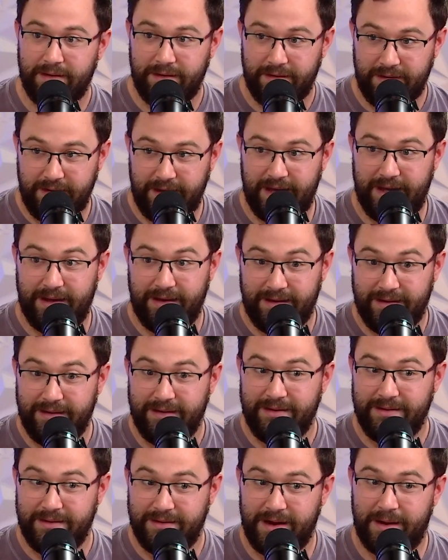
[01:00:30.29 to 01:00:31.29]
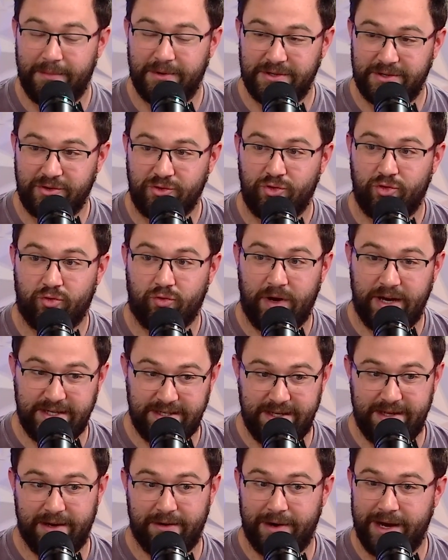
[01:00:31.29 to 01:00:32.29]
Yeah, the numbers are
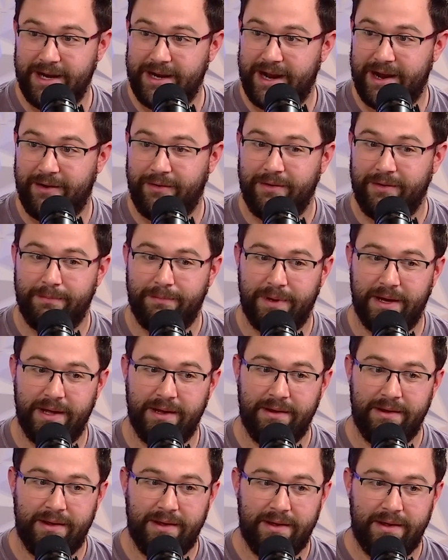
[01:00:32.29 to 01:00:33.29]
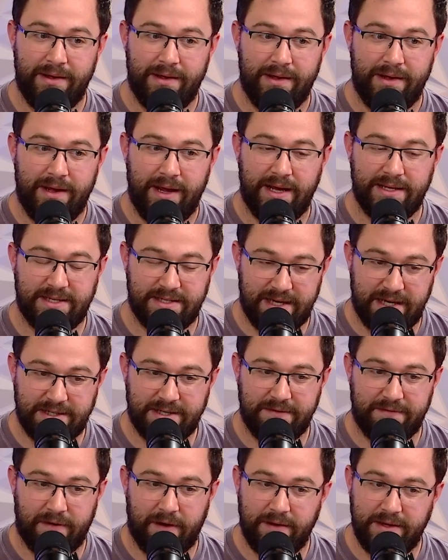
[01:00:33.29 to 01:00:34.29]
crazy there right now. But it's
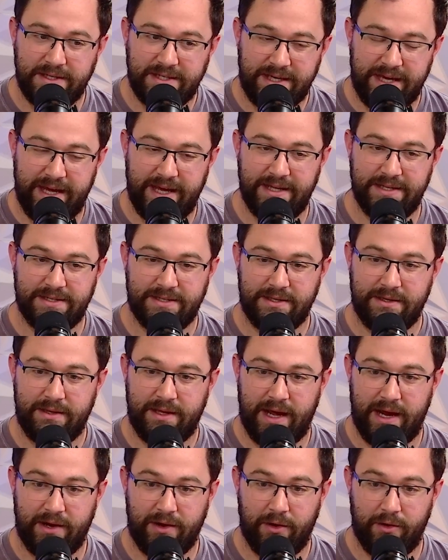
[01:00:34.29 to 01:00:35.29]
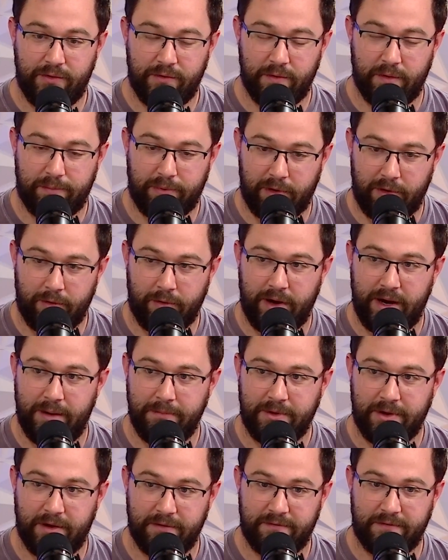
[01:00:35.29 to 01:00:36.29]
essentially following these kids that go through a program
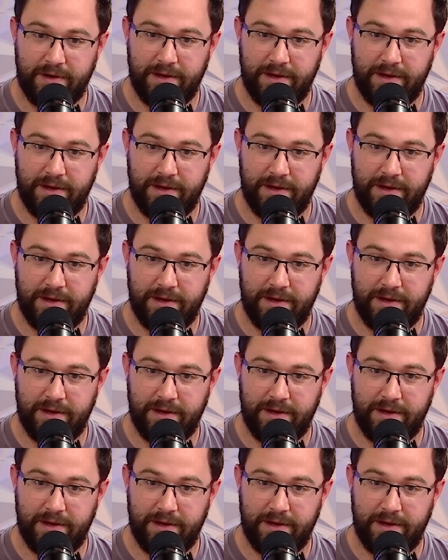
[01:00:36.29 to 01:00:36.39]
called Free